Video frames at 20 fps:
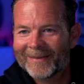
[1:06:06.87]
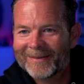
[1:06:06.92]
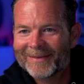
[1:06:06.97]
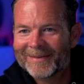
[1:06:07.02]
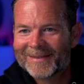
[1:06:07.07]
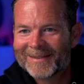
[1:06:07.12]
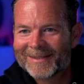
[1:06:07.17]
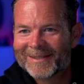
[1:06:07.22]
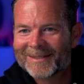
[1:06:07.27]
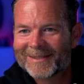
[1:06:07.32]
right.
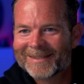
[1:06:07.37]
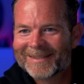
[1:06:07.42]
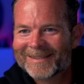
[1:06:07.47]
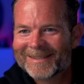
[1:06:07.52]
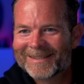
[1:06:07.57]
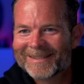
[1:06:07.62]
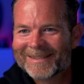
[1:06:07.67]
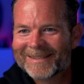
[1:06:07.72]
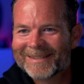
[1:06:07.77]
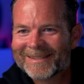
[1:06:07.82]
I'm,
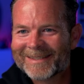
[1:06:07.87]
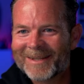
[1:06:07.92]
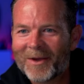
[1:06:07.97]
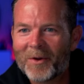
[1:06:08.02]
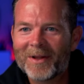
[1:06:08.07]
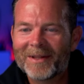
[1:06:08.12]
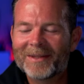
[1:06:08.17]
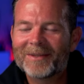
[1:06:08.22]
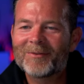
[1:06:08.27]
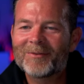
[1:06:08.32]
yeah.
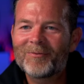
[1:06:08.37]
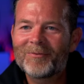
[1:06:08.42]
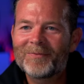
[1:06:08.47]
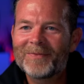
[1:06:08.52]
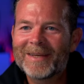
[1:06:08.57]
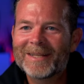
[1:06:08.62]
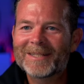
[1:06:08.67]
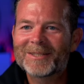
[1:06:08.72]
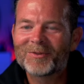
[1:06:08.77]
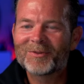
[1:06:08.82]
So it's
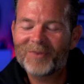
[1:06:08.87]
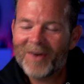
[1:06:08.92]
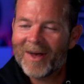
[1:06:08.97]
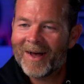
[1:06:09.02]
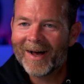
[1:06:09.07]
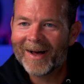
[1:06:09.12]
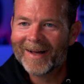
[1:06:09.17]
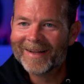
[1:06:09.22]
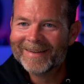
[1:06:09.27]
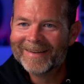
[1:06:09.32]
it's
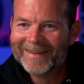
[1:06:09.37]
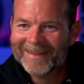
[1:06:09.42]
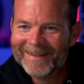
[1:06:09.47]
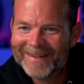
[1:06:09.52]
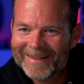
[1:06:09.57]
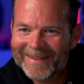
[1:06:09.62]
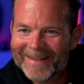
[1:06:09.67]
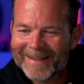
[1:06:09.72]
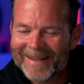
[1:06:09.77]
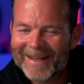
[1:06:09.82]
fun.
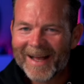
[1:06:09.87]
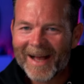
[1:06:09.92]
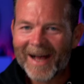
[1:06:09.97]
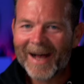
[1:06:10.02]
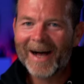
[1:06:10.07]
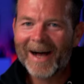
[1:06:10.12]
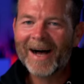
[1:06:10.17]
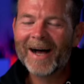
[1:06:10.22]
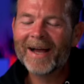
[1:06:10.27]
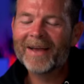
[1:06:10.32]

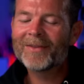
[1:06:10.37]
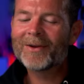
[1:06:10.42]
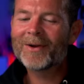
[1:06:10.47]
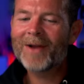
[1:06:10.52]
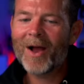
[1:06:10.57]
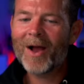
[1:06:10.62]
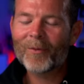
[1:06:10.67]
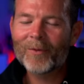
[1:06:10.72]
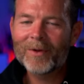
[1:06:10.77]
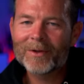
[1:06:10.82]
Yeah. Uh, and they're
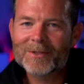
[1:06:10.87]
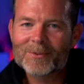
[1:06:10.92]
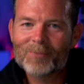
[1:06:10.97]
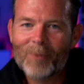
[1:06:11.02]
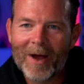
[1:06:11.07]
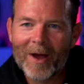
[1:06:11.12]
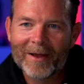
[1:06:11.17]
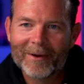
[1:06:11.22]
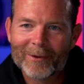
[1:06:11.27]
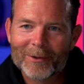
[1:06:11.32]
not real
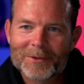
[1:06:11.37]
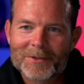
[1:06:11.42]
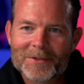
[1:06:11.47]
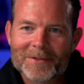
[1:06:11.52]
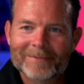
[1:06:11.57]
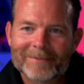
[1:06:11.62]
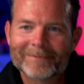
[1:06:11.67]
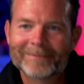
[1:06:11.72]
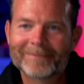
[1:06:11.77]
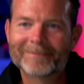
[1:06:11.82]

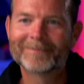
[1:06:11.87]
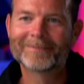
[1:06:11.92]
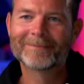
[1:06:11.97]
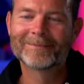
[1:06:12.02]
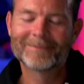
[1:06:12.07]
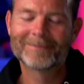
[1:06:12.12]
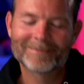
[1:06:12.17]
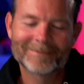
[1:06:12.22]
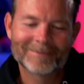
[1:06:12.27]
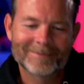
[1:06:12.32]
spiders.
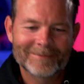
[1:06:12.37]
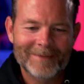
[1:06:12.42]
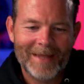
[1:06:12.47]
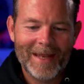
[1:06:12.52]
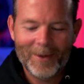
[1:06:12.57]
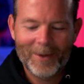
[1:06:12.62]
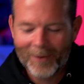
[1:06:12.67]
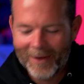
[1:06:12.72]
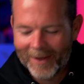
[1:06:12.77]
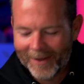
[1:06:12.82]

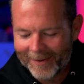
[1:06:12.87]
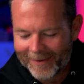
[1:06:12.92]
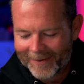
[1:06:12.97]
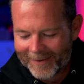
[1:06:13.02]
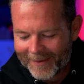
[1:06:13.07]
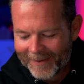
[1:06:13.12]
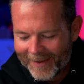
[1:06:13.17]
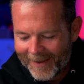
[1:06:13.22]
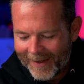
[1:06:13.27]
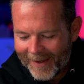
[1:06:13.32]
Anyway,
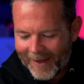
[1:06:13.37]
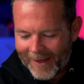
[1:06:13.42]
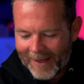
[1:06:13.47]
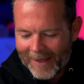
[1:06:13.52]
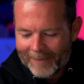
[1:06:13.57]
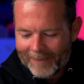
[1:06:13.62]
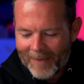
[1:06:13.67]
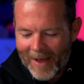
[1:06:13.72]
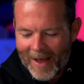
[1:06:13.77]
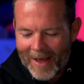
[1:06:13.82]
yeah.
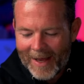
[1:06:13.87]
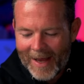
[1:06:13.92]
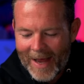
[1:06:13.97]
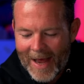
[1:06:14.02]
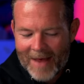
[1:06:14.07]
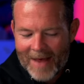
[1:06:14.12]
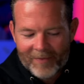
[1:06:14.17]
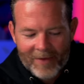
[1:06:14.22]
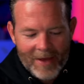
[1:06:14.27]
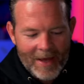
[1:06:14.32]
um,
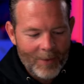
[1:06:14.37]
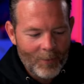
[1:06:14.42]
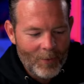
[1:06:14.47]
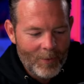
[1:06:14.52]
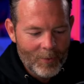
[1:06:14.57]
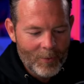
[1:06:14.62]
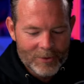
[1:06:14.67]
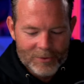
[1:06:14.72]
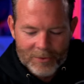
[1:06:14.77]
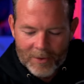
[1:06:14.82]
I've got
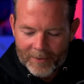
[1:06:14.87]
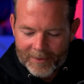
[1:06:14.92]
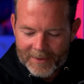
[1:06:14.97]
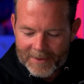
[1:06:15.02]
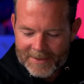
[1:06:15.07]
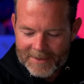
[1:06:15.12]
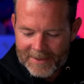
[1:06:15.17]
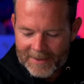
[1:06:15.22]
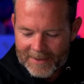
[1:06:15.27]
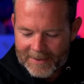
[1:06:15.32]
one more drawing
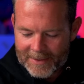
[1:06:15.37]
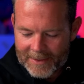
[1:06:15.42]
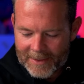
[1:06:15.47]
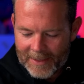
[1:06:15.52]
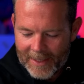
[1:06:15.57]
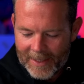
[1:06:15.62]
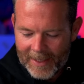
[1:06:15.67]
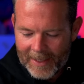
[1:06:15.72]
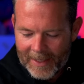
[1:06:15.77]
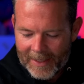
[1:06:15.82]
this
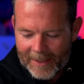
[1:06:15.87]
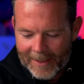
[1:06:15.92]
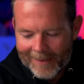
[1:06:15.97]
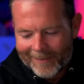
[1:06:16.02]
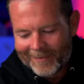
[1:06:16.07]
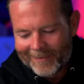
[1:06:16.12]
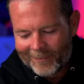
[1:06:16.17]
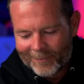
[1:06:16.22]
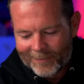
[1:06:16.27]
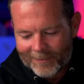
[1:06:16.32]
season, and
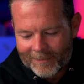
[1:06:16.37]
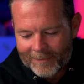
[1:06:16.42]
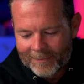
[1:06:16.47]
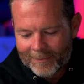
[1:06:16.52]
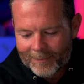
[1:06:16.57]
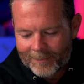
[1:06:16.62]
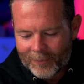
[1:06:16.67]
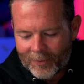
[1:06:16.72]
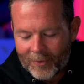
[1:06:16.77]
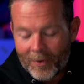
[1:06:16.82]
it
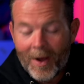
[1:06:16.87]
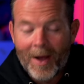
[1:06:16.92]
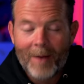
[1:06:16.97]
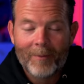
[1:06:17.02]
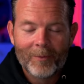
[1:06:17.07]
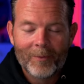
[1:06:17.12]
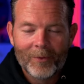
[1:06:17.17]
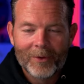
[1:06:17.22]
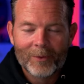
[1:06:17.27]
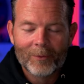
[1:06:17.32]

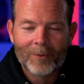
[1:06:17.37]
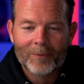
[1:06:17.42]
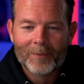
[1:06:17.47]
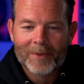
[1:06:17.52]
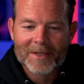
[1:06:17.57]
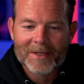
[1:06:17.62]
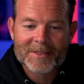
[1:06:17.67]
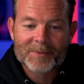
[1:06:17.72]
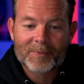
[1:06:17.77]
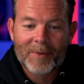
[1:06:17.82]
probably won't
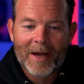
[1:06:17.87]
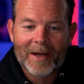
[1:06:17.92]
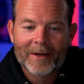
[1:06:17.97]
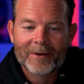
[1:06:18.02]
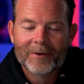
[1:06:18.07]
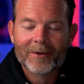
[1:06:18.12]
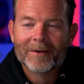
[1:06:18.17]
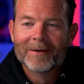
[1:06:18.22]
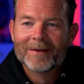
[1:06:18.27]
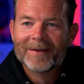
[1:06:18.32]
be a
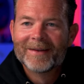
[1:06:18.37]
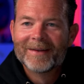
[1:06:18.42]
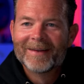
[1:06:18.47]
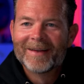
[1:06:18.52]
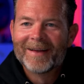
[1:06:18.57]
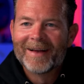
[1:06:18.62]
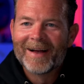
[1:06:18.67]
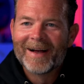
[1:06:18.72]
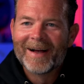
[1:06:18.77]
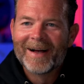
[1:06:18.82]
spider.
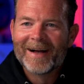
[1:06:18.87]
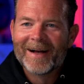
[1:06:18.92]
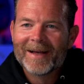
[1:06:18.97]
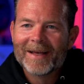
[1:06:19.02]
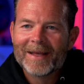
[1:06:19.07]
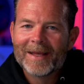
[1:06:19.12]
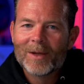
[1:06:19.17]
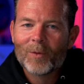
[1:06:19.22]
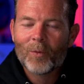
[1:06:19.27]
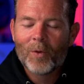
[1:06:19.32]
Uh,
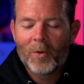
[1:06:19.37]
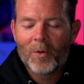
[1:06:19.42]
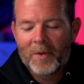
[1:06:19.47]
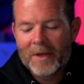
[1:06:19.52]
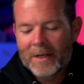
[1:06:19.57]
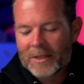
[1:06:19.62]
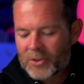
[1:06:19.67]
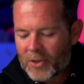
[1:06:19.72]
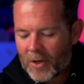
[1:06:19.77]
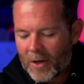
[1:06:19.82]
it won't
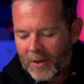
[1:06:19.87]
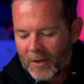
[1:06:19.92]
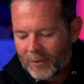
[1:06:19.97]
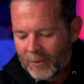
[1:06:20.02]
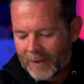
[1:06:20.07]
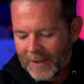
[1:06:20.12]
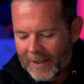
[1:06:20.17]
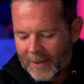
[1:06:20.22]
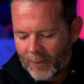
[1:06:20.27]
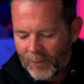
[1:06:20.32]
be in
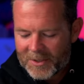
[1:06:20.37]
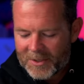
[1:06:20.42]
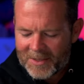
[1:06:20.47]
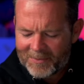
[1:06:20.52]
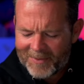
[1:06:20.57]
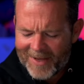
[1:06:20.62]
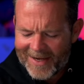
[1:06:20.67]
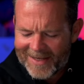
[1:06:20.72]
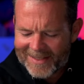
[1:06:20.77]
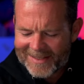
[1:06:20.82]
charcoal again, which
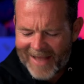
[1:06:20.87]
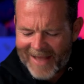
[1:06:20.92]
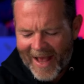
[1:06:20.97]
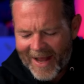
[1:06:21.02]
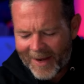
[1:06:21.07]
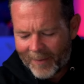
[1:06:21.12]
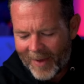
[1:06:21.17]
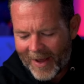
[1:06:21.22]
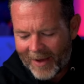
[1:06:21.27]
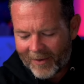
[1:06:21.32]
I'm kind of
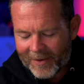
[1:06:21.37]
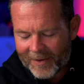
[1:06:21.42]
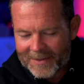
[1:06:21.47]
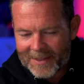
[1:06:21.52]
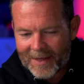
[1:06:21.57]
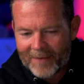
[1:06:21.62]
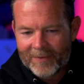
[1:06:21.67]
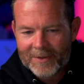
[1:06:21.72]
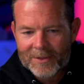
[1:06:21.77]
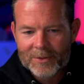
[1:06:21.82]
sad about, because
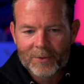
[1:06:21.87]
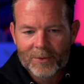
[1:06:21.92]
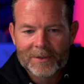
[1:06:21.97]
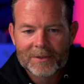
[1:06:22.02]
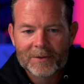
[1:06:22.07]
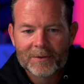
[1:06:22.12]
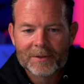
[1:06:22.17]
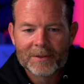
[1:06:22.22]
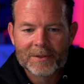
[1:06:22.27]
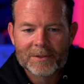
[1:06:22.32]
I've enjoyed
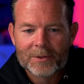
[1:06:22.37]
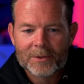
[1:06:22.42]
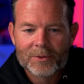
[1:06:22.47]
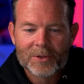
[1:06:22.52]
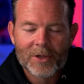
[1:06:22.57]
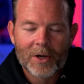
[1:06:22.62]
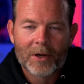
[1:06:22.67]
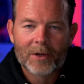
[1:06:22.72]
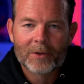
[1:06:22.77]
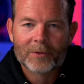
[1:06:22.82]
doing the two
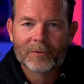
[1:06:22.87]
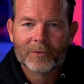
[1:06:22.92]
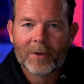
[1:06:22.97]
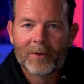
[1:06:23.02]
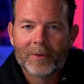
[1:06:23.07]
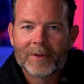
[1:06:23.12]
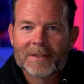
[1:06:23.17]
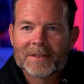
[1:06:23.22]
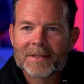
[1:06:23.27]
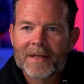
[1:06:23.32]
charcoal
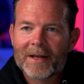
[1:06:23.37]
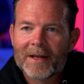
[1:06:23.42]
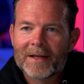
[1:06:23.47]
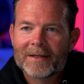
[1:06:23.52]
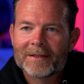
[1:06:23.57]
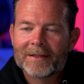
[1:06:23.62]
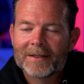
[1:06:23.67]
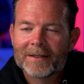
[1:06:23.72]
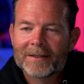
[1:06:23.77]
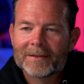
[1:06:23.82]
drawings mm-hmm. that I
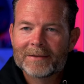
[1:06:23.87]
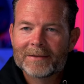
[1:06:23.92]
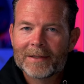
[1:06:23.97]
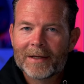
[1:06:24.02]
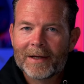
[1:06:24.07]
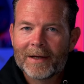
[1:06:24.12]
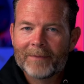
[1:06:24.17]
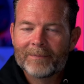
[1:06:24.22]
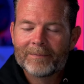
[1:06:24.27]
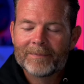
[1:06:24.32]
did
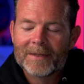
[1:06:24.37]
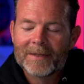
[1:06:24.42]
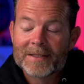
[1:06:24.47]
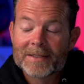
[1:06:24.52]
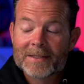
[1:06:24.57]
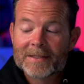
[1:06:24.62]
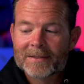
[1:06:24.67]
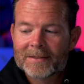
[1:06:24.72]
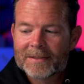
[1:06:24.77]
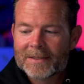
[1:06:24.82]
uh,
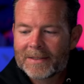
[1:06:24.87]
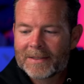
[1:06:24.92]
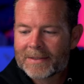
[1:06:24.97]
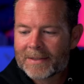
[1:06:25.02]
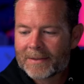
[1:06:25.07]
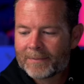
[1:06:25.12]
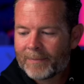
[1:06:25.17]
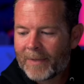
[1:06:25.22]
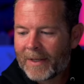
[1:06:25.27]
this season.